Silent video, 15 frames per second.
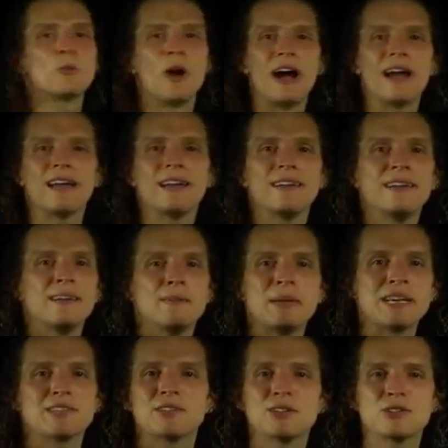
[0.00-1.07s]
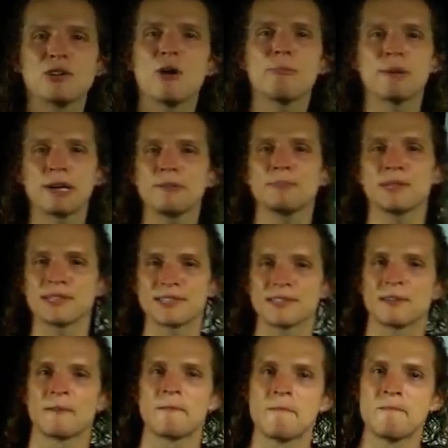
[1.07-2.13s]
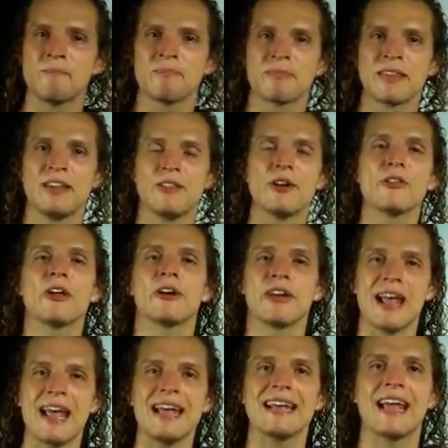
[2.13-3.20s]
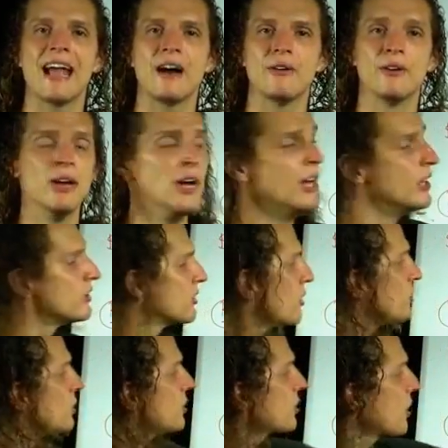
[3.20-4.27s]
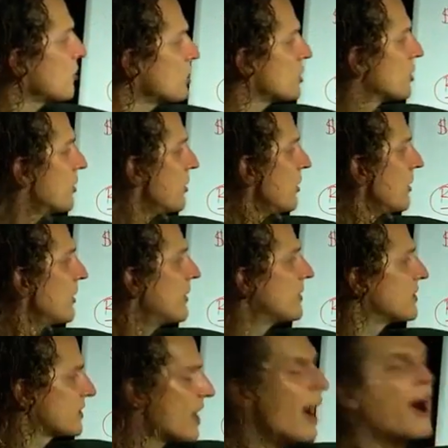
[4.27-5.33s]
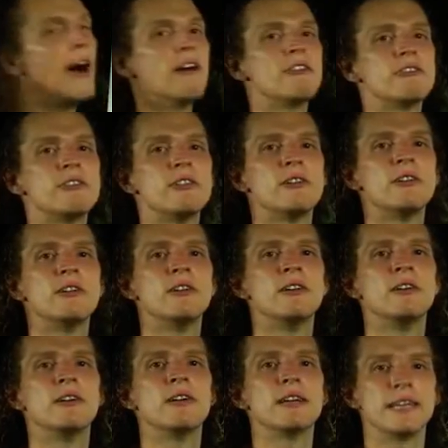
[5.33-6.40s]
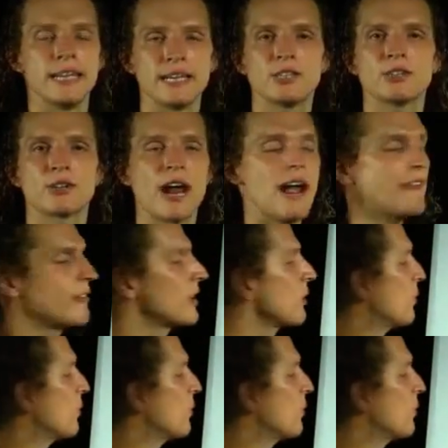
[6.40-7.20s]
Why? Because there's no purpose. They're there to hang out. So social stuff gets traffic.